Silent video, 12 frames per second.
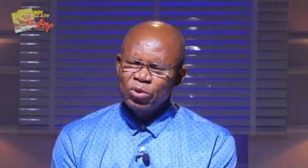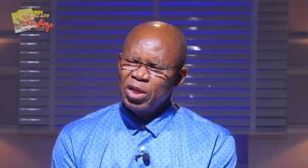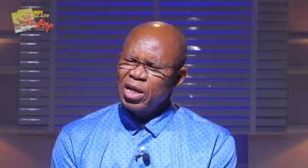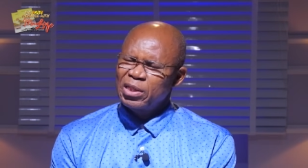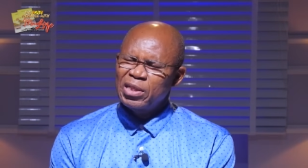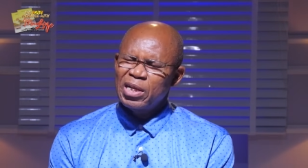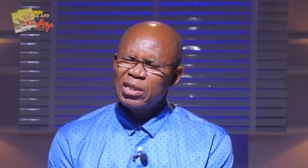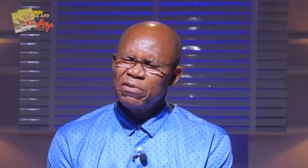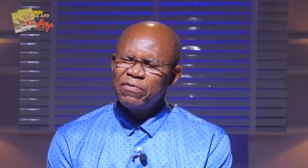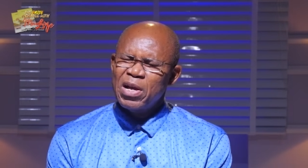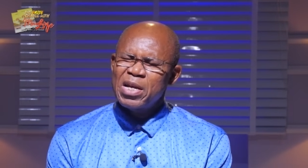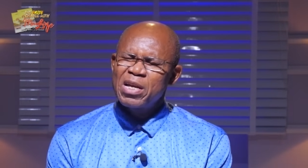and
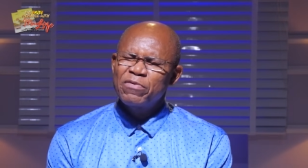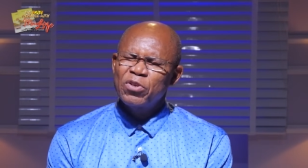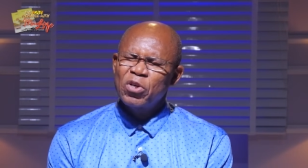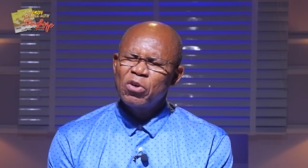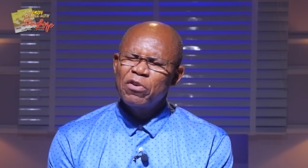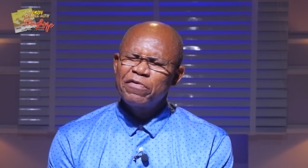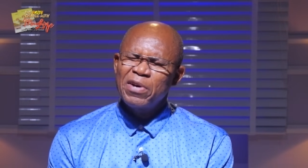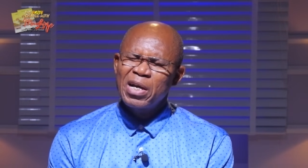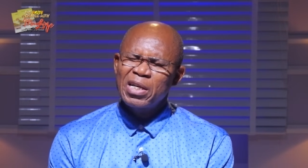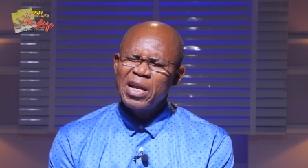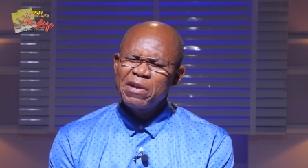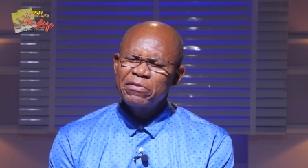sanctify every one of our
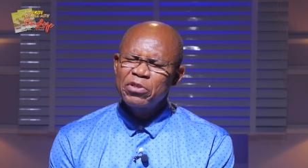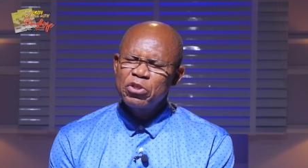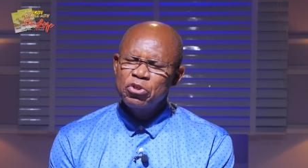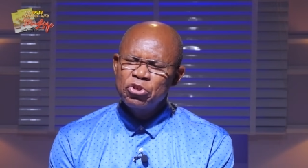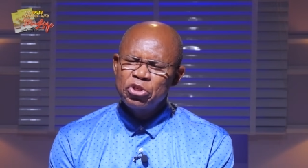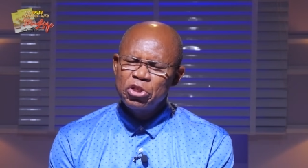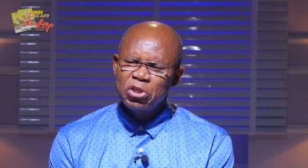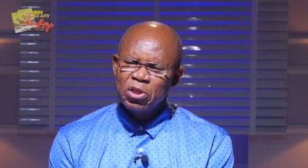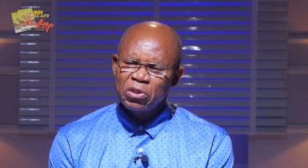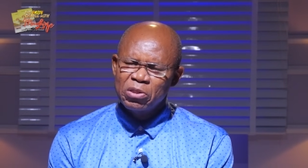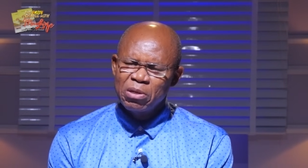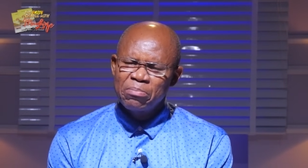lives in
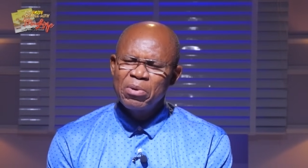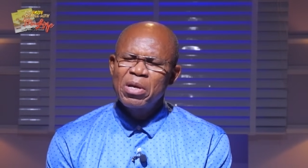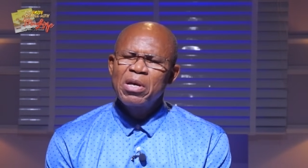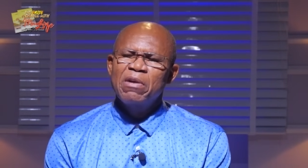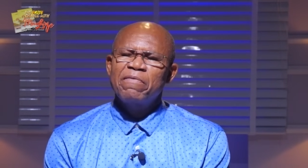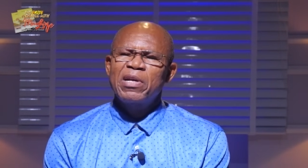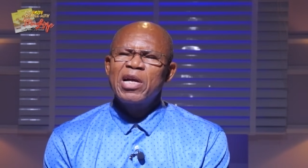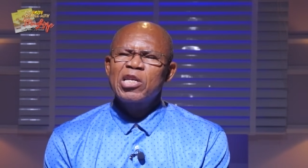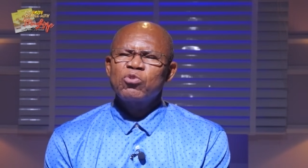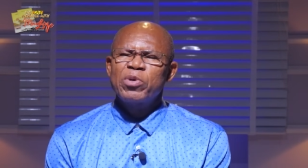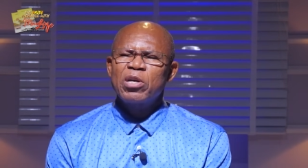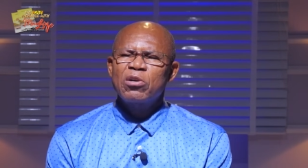Jesus' name. Father,
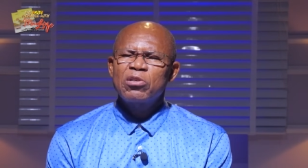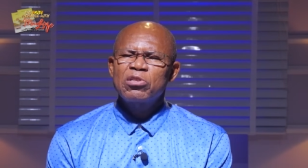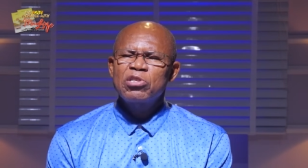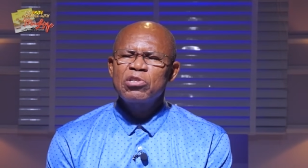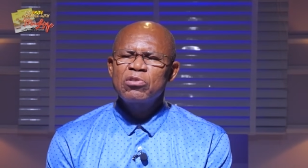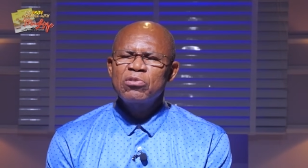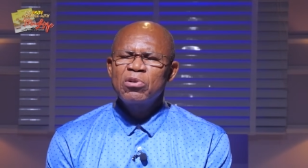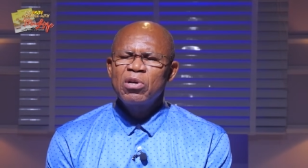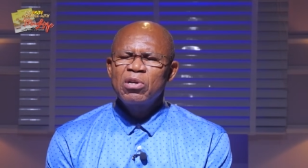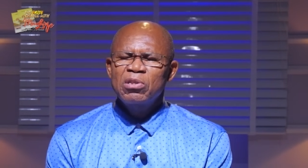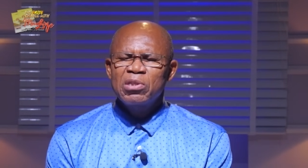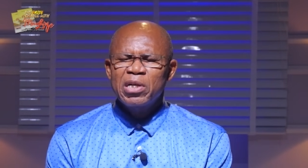as we continue,
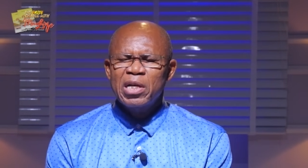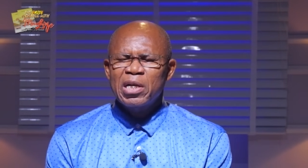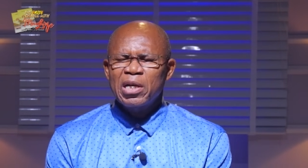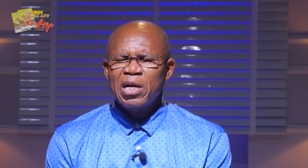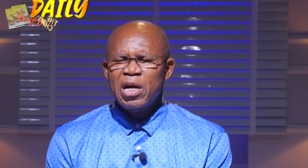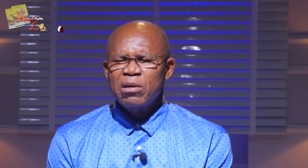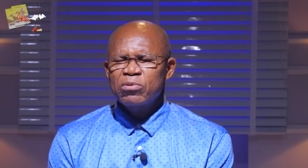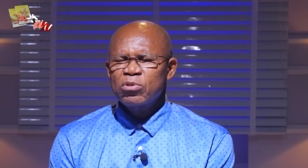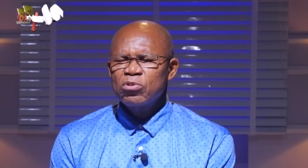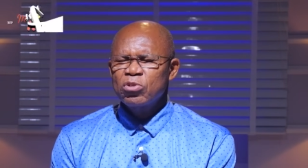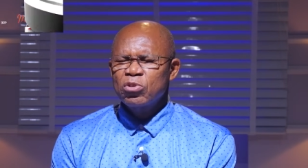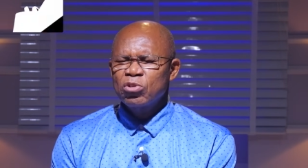take
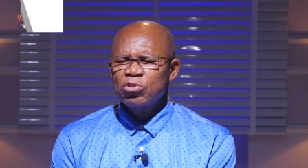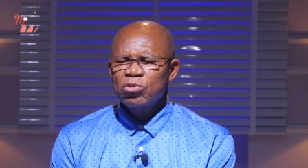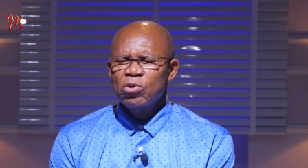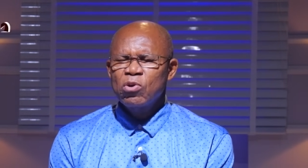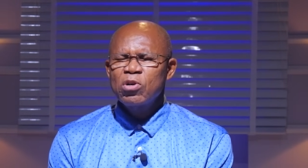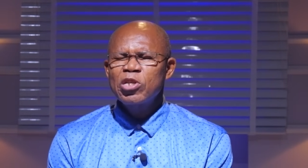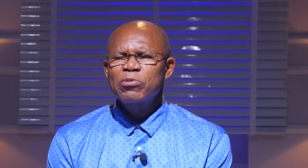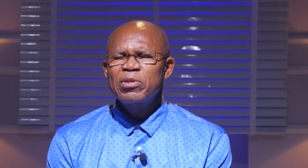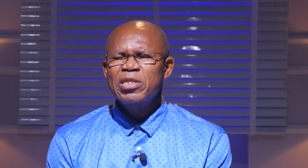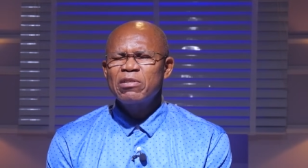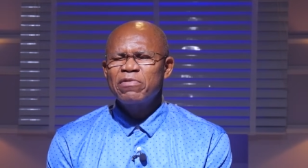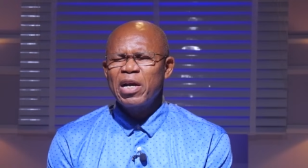absolute control. Holy
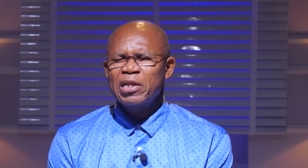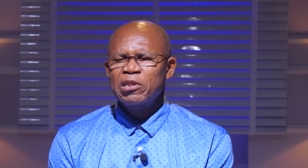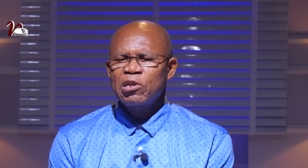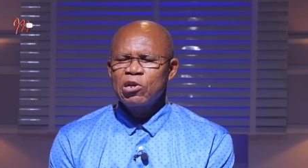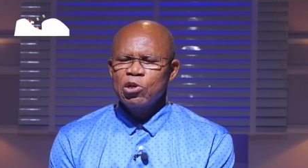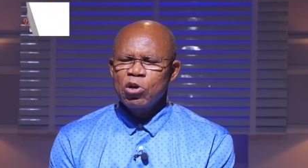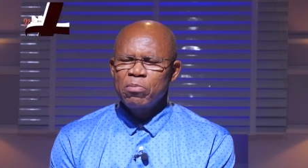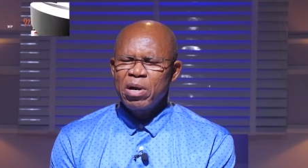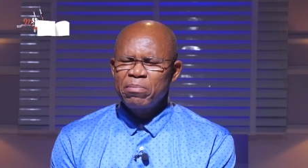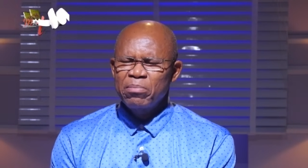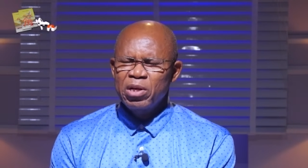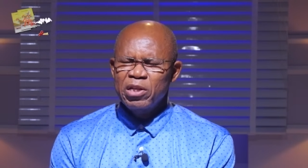Spirit divine, come
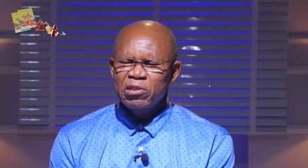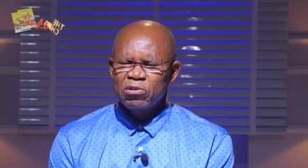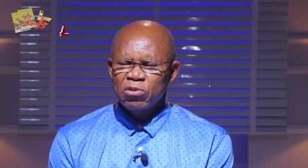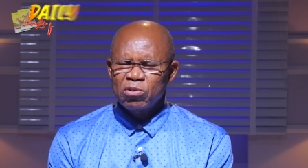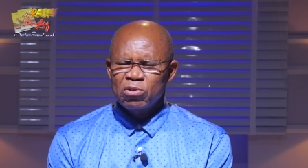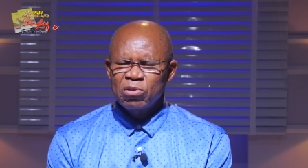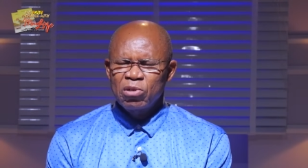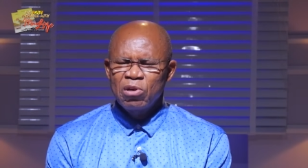and bless us.